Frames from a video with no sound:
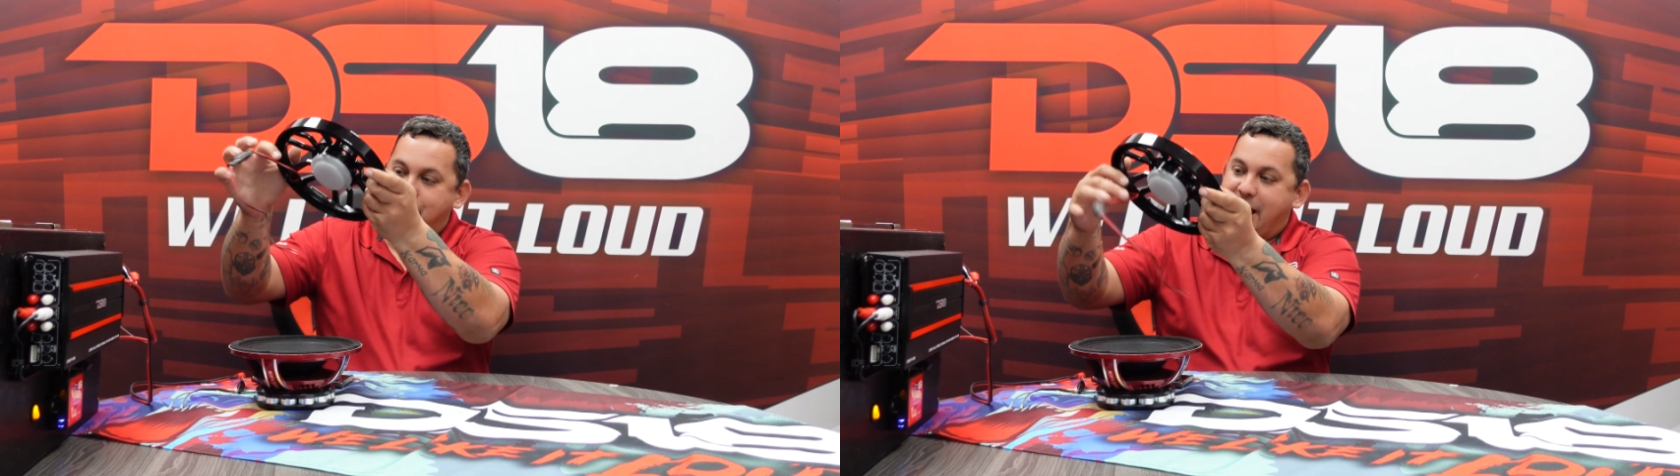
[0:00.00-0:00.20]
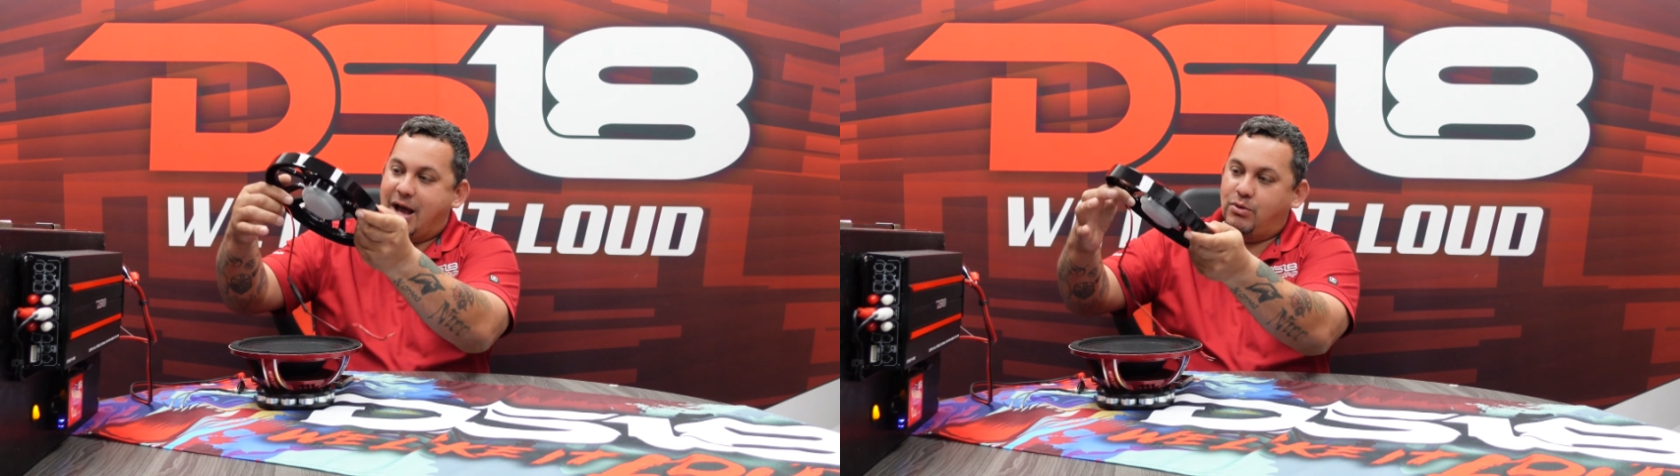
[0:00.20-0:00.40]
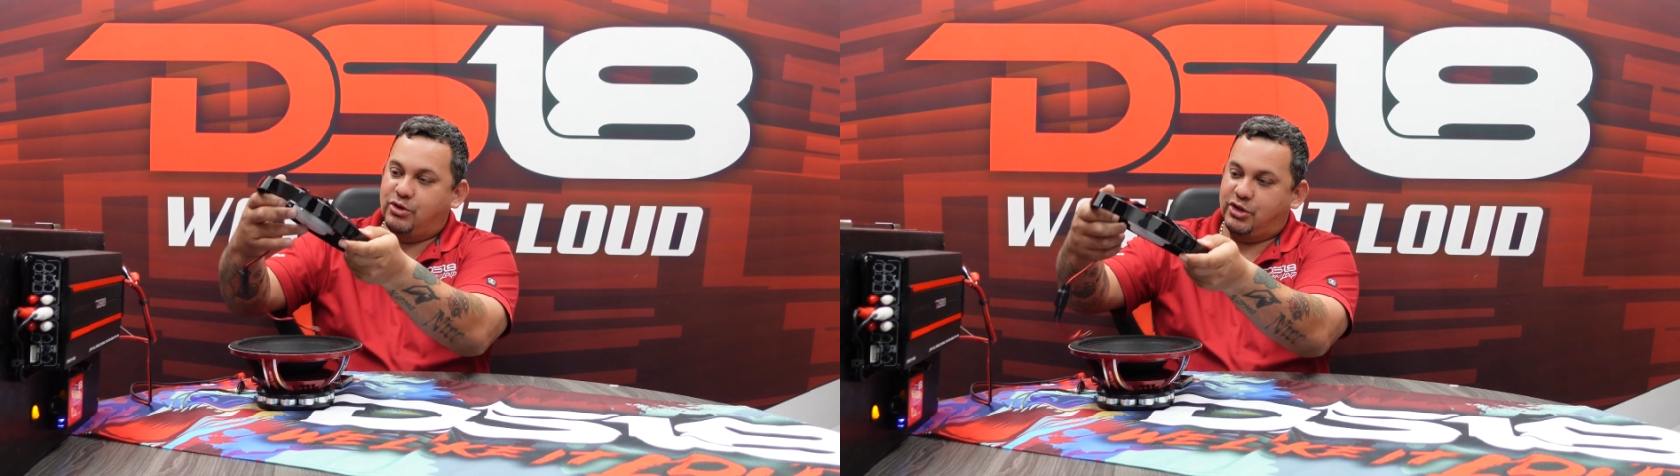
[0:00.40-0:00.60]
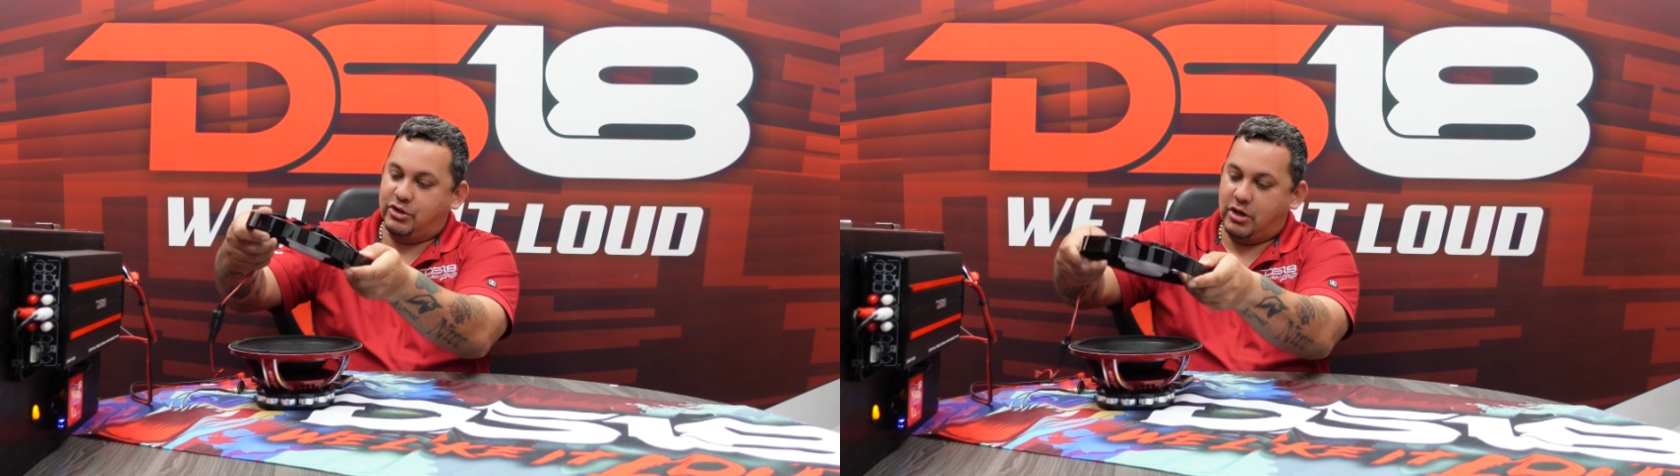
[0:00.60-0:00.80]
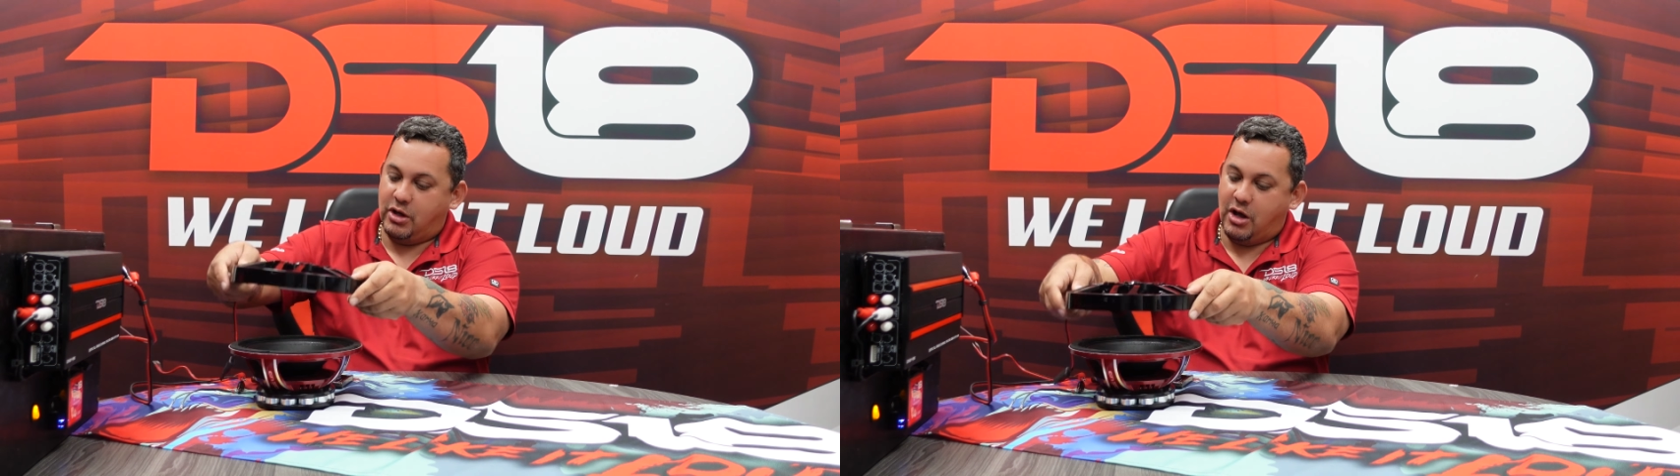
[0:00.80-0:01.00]
mounts
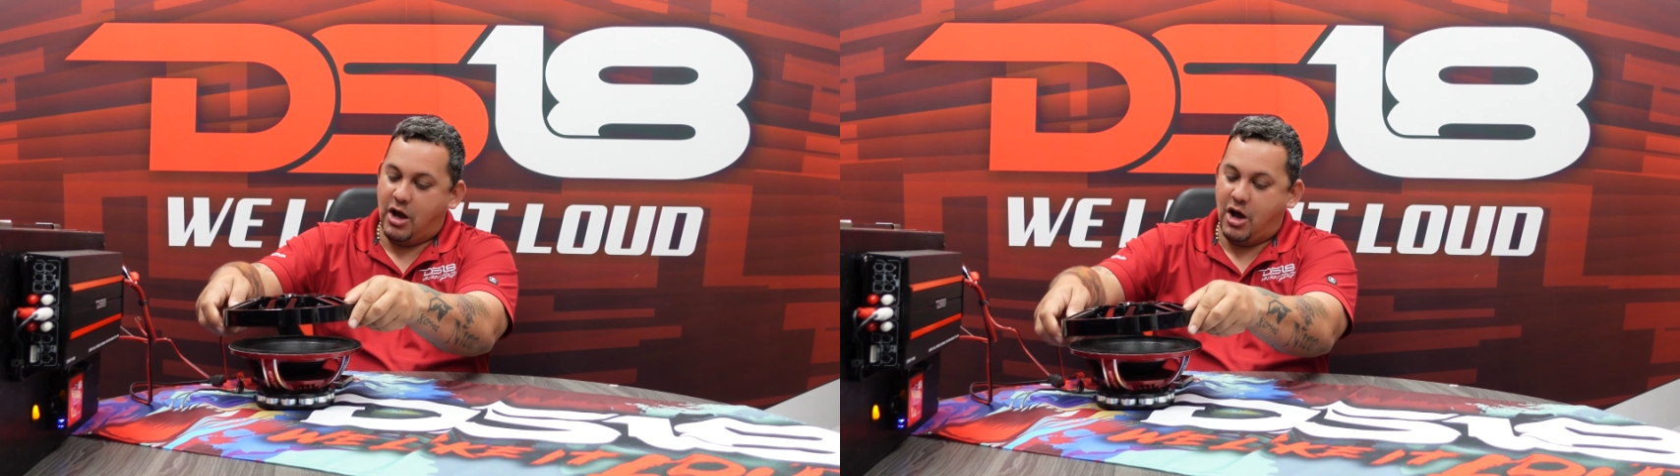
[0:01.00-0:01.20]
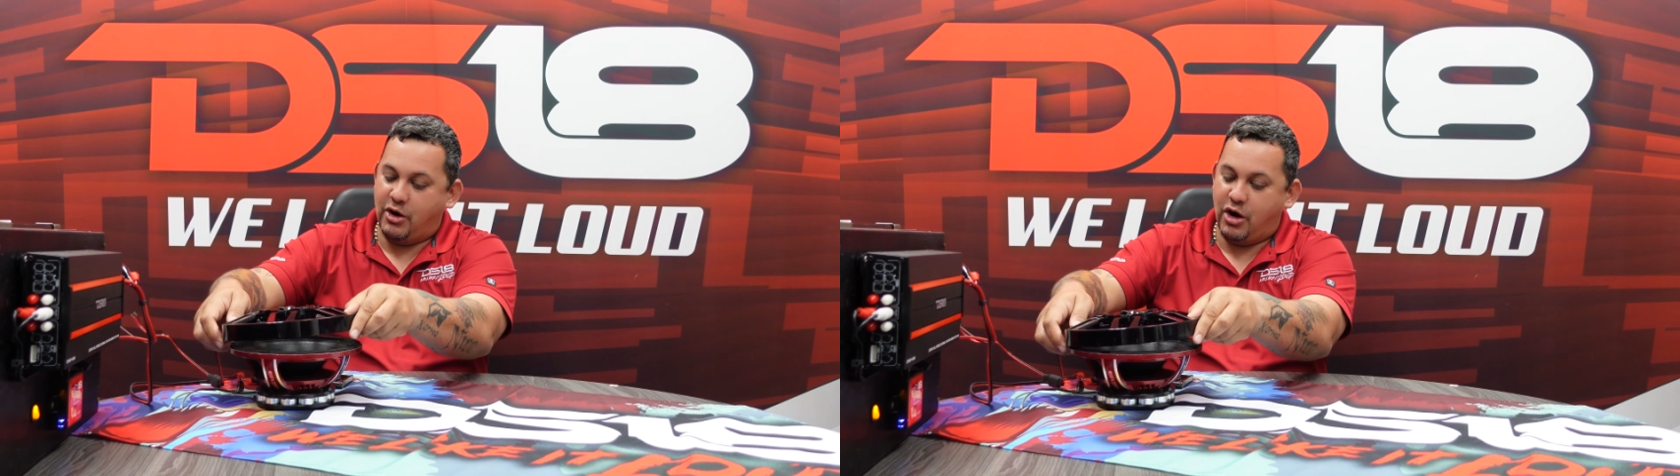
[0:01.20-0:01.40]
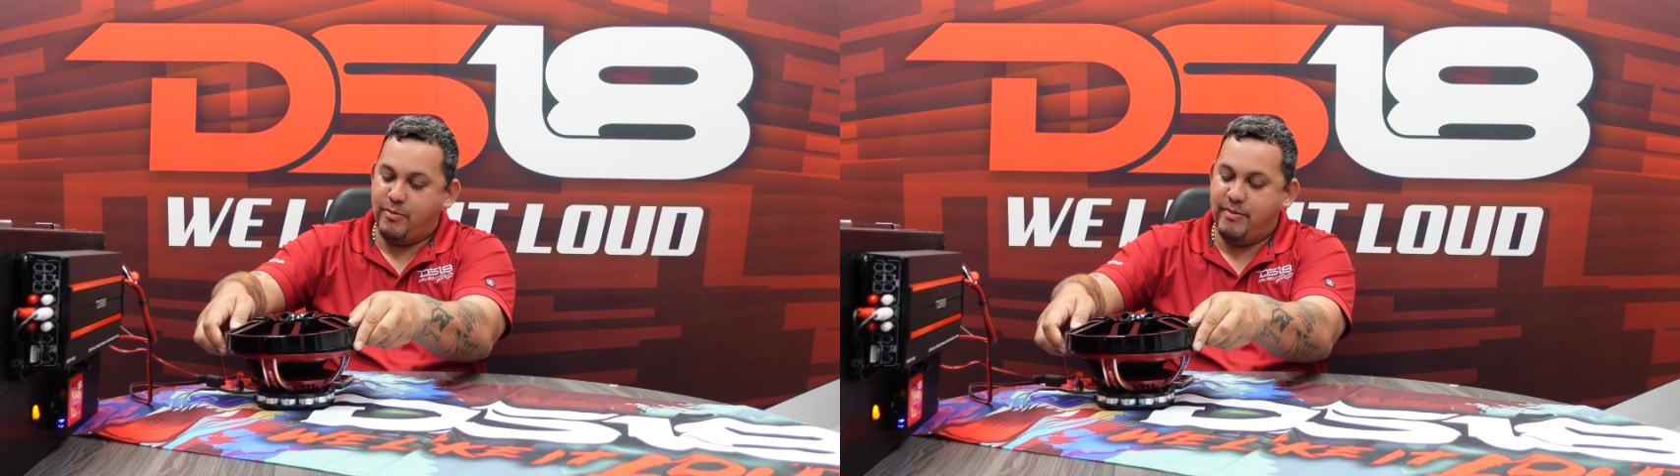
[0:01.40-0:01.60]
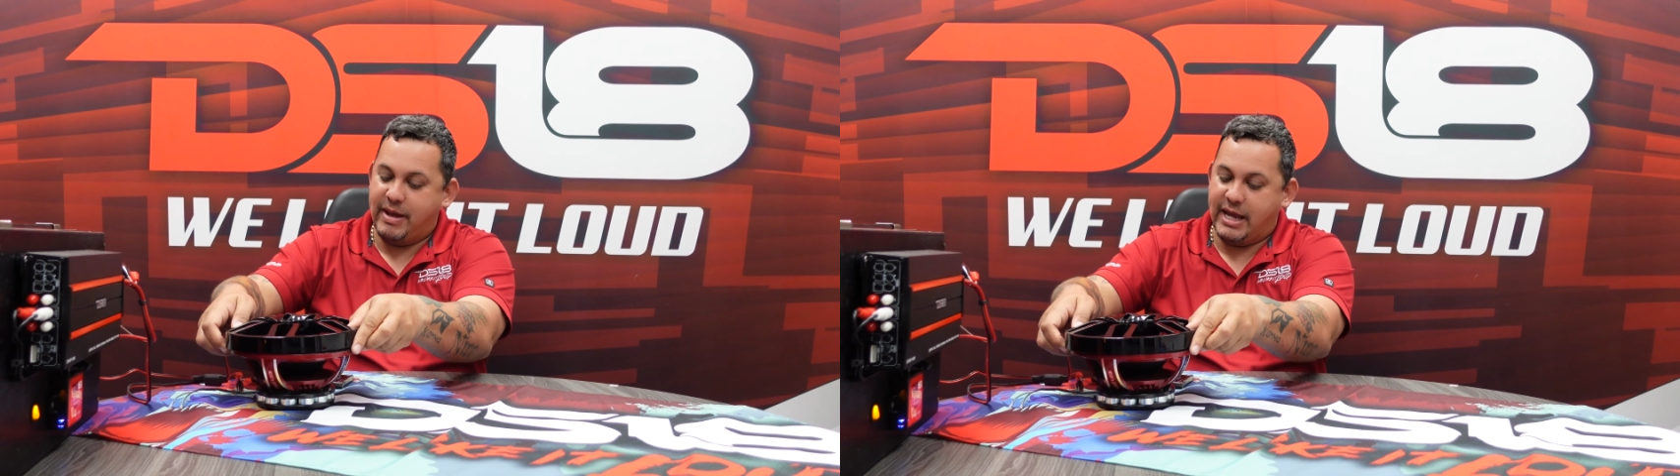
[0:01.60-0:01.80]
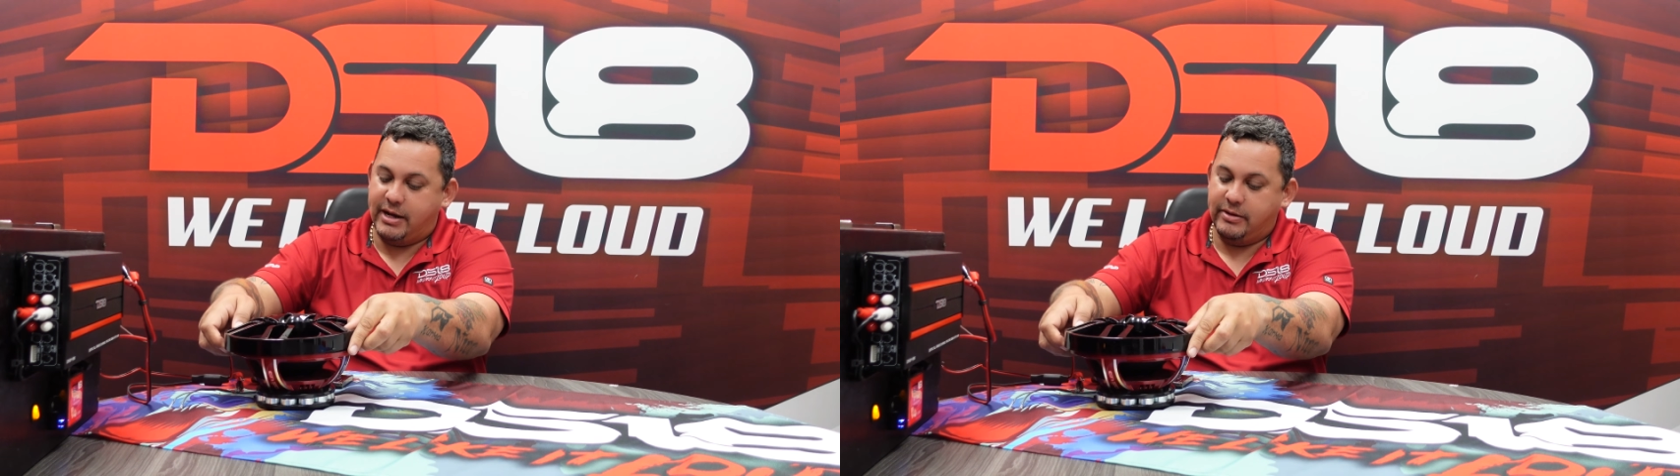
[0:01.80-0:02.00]
on our
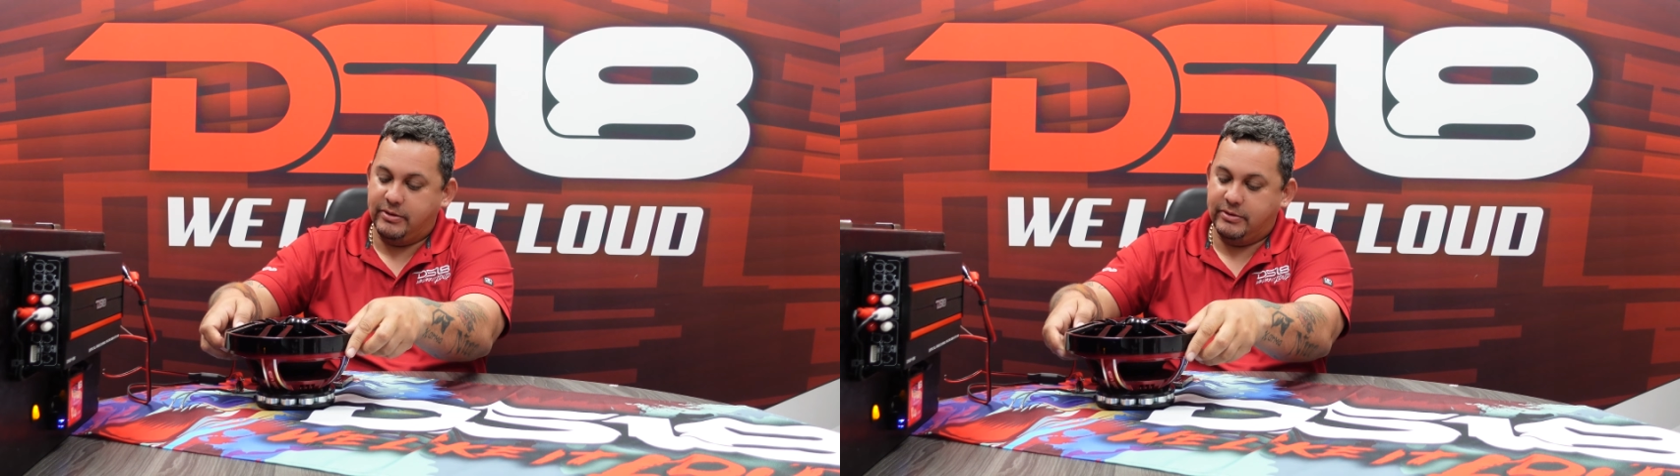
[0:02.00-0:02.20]
mid.